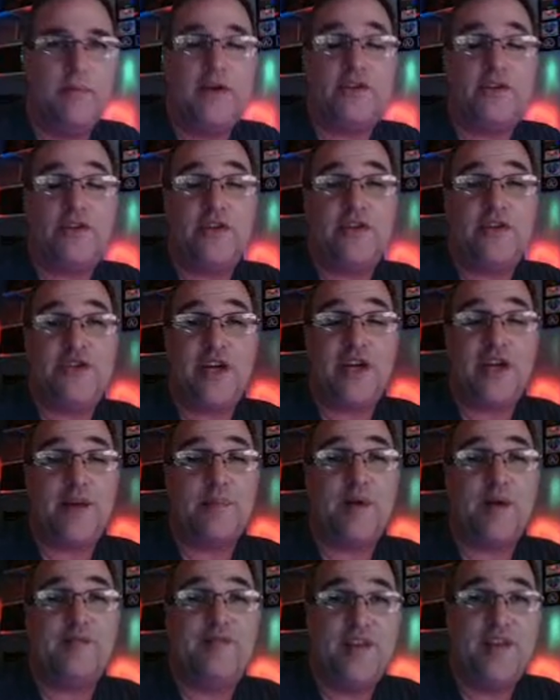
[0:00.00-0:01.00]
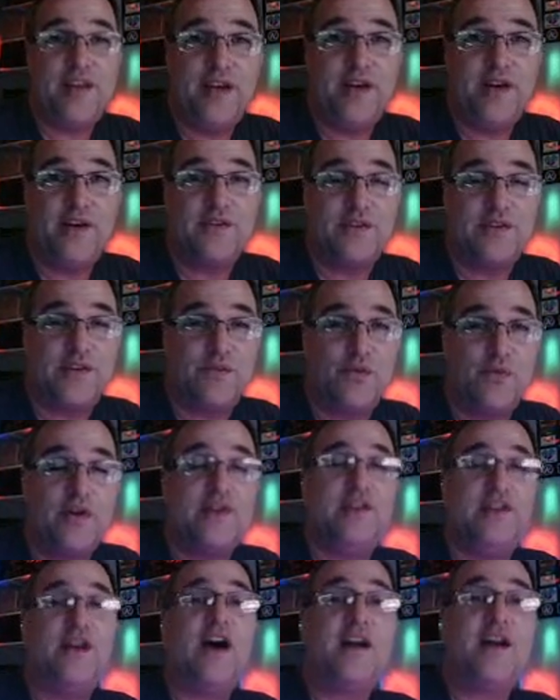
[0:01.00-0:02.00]
sure you check out my videos on what
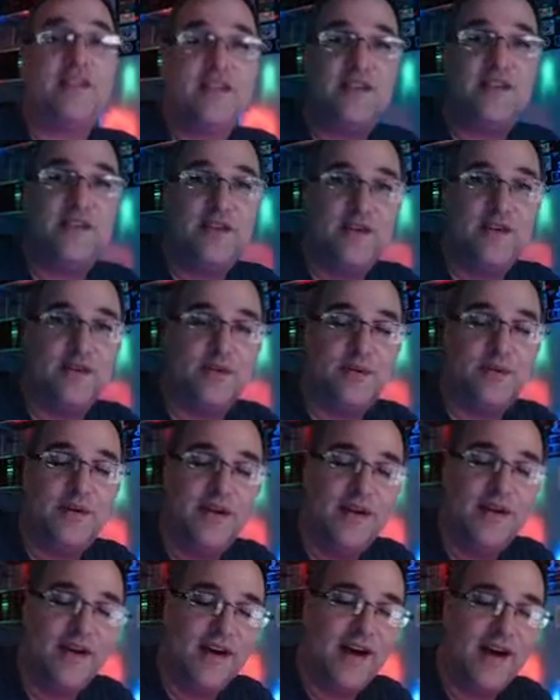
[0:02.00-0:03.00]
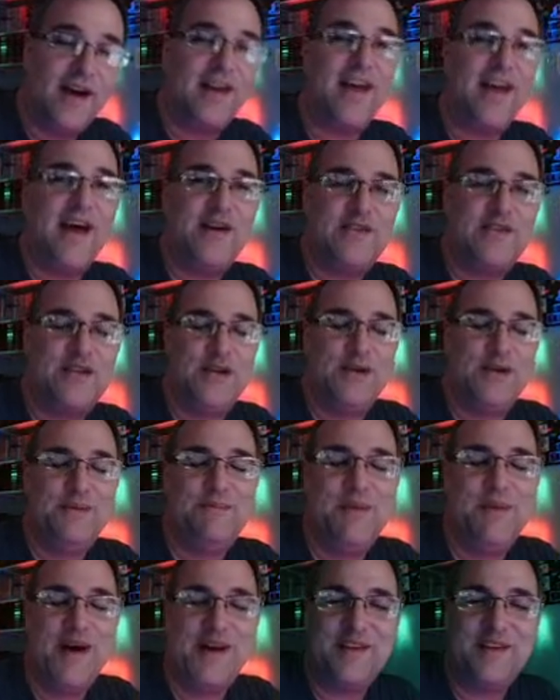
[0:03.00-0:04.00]
not to do on how to
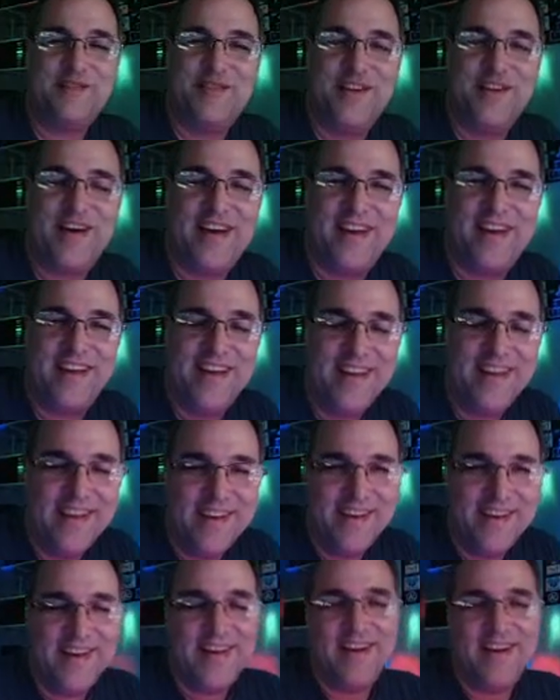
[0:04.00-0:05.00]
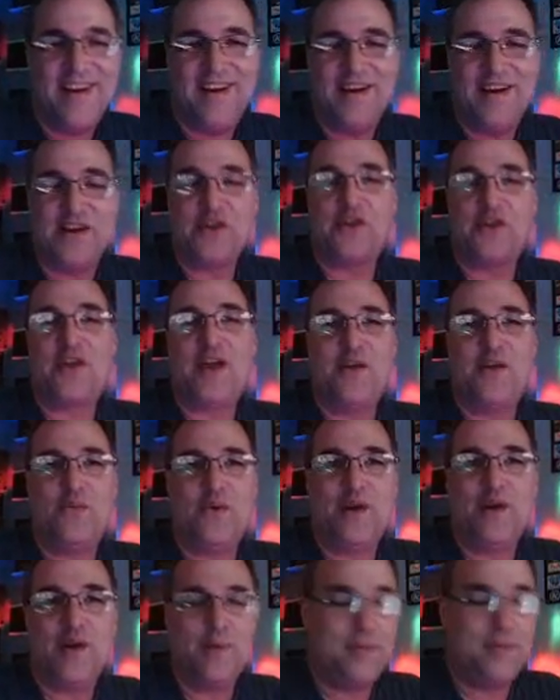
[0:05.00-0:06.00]
modify an
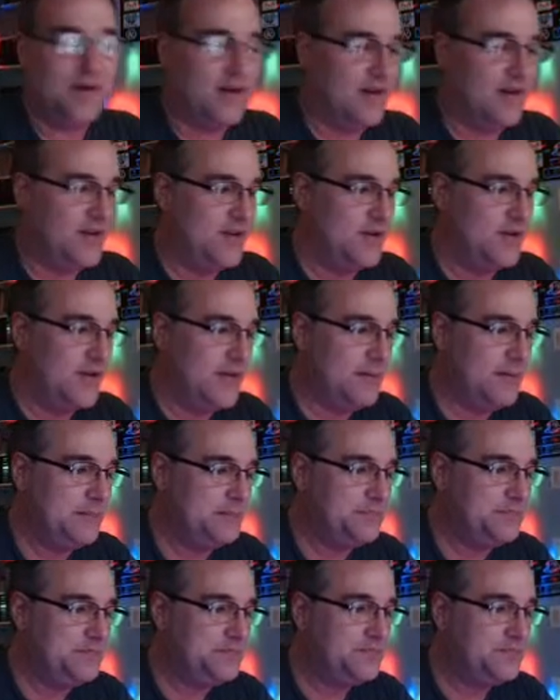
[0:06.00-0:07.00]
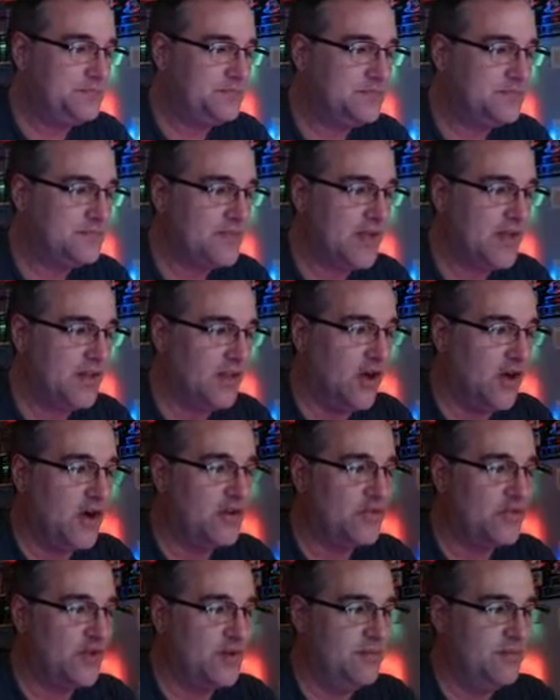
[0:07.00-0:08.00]
Arcade1up unit.
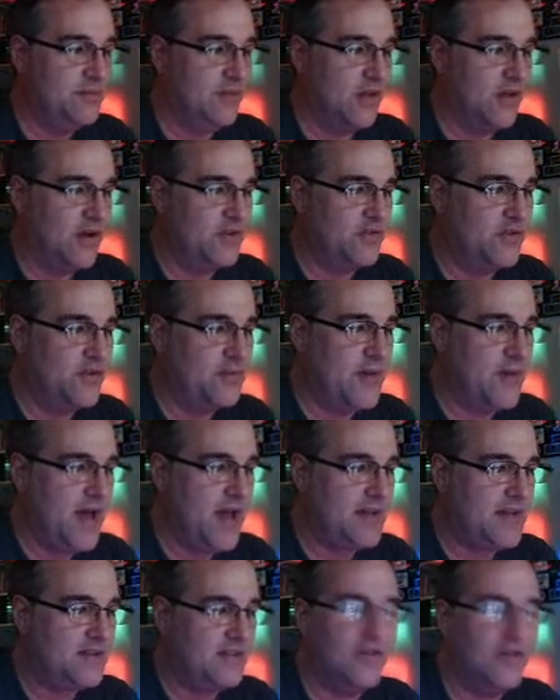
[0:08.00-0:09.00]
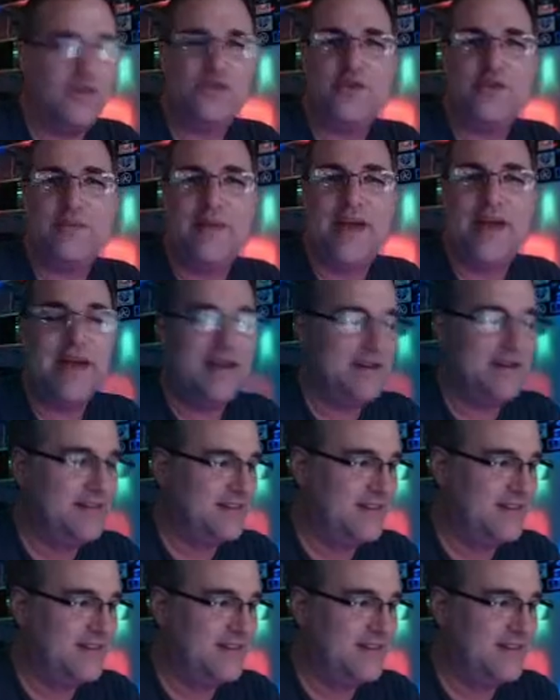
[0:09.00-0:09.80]
Laundry man.